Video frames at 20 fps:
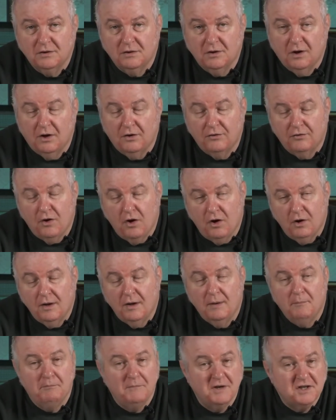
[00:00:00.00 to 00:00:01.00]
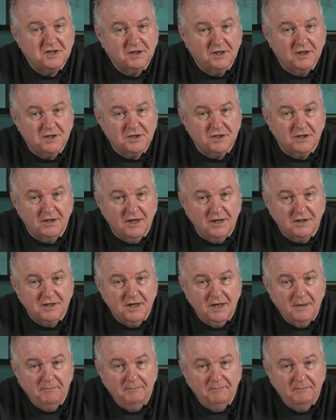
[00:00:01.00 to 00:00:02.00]
or wrong, muskets at that
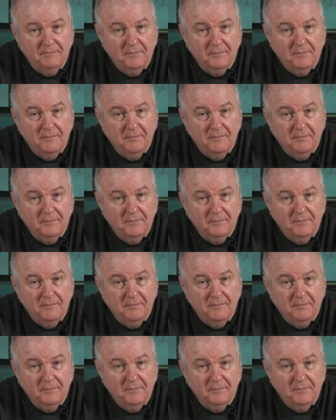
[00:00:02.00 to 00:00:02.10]
time,